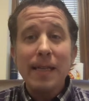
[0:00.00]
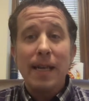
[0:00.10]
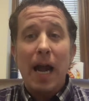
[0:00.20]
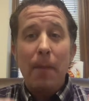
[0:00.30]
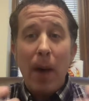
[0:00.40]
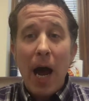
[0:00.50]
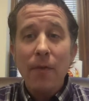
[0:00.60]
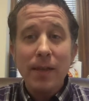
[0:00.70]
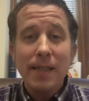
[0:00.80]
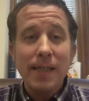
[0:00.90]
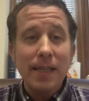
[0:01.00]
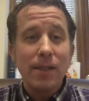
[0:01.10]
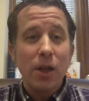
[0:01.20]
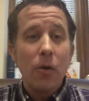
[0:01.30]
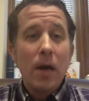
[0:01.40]
and hypotheses,
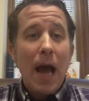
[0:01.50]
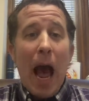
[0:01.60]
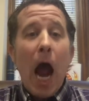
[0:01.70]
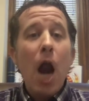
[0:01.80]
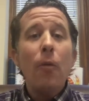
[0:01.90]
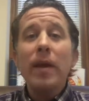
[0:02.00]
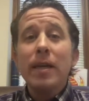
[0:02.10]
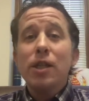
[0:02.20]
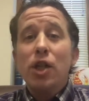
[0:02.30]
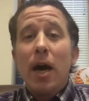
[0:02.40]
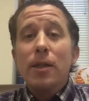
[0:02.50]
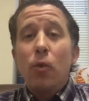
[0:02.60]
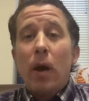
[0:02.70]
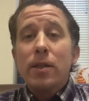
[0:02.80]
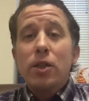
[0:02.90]
so how are we to judge
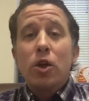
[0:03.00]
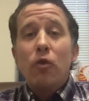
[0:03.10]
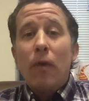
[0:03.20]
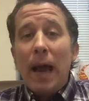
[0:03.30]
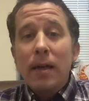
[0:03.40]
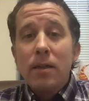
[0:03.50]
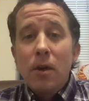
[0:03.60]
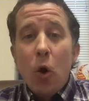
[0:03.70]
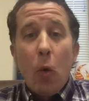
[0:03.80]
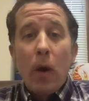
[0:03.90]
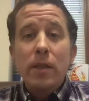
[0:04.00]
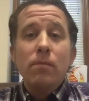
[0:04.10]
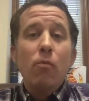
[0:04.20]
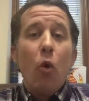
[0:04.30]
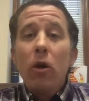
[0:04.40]
what is correct or what is
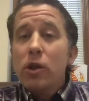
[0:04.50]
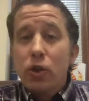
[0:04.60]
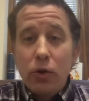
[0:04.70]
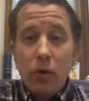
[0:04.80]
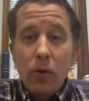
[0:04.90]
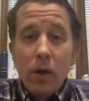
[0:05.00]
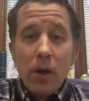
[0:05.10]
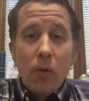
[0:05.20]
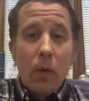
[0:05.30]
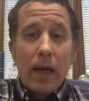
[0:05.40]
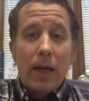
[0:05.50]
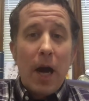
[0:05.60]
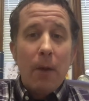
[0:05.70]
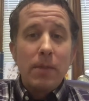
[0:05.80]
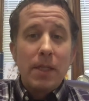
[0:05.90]
more true when it
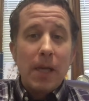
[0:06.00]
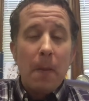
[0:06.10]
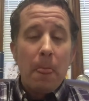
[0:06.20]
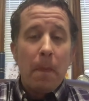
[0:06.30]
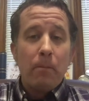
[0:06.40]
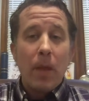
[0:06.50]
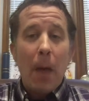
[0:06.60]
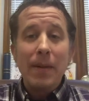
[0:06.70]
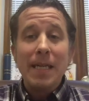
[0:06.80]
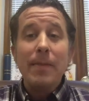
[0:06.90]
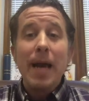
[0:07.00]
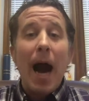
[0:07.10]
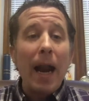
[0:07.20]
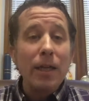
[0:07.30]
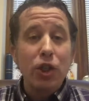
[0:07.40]
comes to
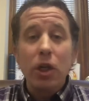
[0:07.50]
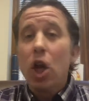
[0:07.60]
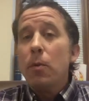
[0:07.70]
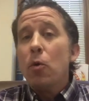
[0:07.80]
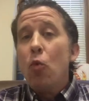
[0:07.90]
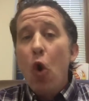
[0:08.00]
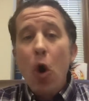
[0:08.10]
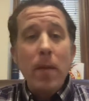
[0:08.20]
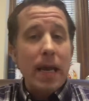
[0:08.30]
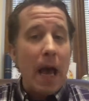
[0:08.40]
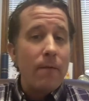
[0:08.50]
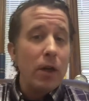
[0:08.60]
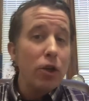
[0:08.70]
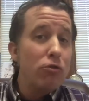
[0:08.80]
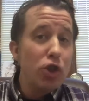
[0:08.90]
epidemiology, global warming,
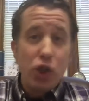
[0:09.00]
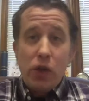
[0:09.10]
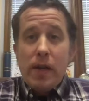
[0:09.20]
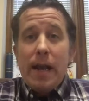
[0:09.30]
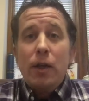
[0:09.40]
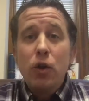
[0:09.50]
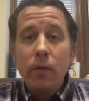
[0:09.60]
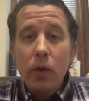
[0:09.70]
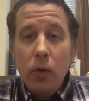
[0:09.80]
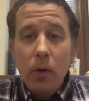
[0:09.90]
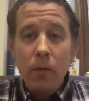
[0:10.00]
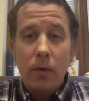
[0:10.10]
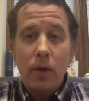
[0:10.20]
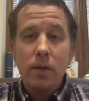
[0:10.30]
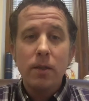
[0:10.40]
evolution, the nature of the
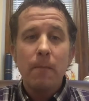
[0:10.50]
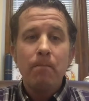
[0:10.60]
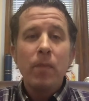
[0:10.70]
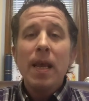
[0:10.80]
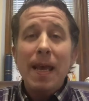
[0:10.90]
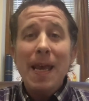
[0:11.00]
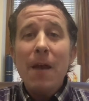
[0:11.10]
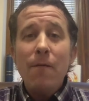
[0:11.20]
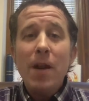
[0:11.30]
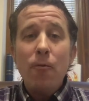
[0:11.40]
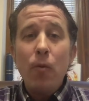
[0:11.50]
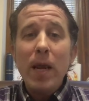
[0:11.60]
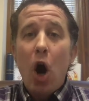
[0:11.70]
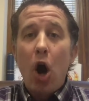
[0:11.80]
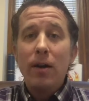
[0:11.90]
universe? Even if
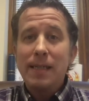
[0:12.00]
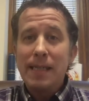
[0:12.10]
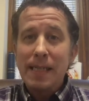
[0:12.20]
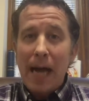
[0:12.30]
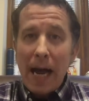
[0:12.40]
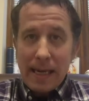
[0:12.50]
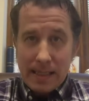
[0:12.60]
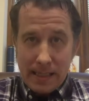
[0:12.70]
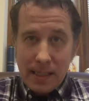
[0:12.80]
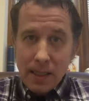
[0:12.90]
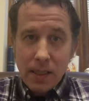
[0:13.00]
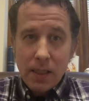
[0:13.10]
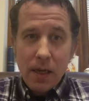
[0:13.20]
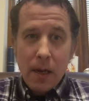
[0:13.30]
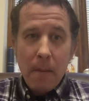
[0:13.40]
we aren't
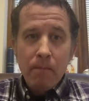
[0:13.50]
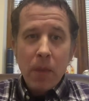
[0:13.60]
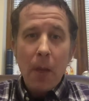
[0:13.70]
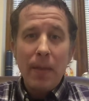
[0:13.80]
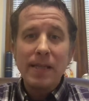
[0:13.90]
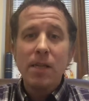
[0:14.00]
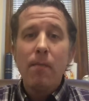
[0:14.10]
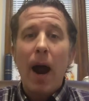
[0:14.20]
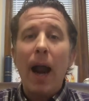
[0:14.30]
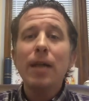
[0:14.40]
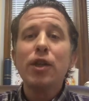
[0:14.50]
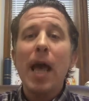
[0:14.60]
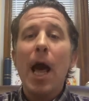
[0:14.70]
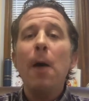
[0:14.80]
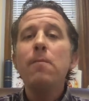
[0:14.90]
scientists, epistemology
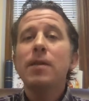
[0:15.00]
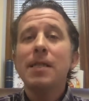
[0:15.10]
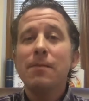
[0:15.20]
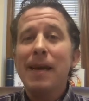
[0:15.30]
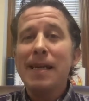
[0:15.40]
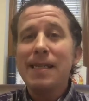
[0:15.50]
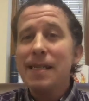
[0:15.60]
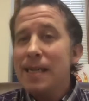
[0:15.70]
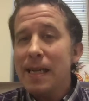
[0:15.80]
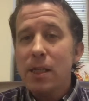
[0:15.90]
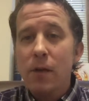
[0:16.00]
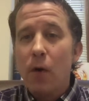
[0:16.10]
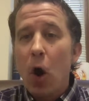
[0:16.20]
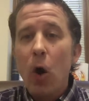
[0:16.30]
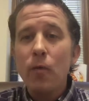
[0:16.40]
helps us make sense of
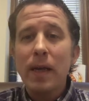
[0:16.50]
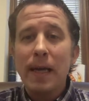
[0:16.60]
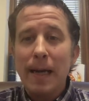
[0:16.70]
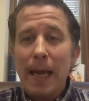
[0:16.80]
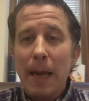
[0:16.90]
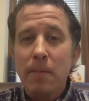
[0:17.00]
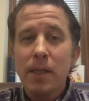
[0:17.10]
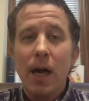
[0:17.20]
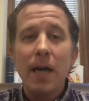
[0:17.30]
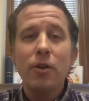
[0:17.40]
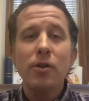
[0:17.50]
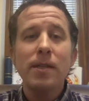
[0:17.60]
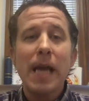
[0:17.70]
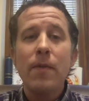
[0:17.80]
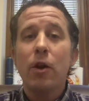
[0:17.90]
all the claims and
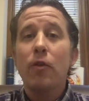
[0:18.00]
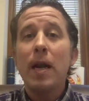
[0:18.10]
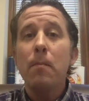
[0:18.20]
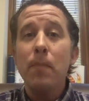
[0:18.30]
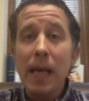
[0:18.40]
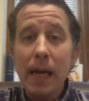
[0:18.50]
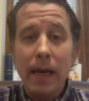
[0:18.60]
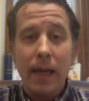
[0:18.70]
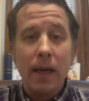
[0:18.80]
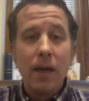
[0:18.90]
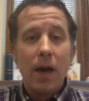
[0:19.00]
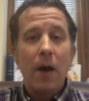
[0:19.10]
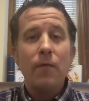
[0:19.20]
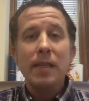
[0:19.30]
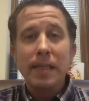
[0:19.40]
understand the credibility
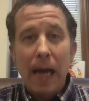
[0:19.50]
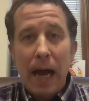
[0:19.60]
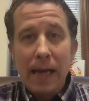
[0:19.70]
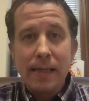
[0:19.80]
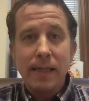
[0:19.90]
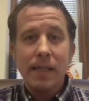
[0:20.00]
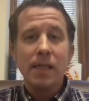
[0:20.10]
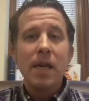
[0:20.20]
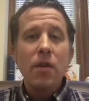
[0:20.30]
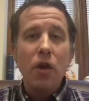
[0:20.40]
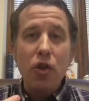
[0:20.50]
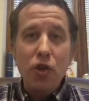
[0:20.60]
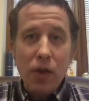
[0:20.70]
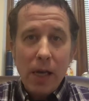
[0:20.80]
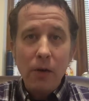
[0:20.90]
of the scientist, the
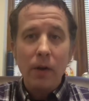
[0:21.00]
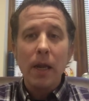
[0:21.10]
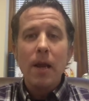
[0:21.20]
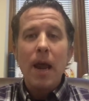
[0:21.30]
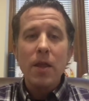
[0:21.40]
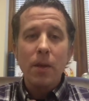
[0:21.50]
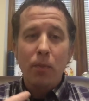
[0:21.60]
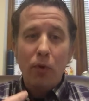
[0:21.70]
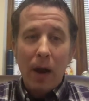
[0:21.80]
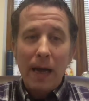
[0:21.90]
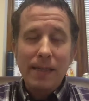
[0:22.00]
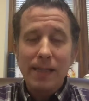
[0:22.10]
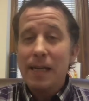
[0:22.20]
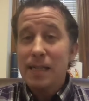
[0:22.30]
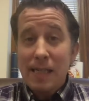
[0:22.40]
theory, and the
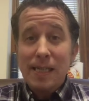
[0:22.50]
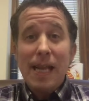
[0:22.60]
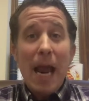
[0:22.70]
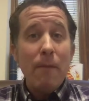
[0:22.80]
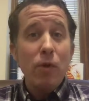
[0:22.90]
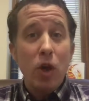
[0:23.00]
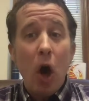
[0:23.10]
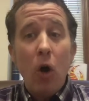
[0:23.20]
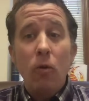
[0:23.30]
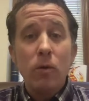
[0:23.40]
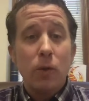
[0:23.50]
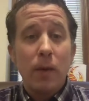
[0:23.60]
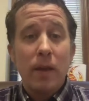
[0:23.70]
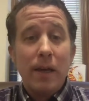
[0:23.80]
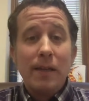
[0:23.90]
process. The same goes
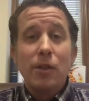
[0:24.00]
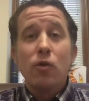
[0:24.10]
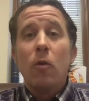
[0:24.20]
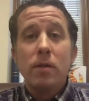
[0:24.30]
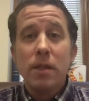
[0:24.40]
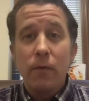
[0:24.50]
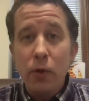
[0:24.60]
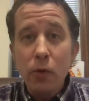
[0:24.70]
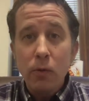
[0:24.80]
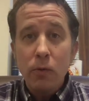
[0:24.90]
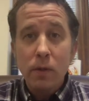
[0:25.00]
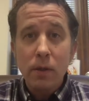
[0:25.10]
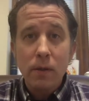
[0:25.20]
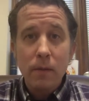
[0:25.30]
with sources of news.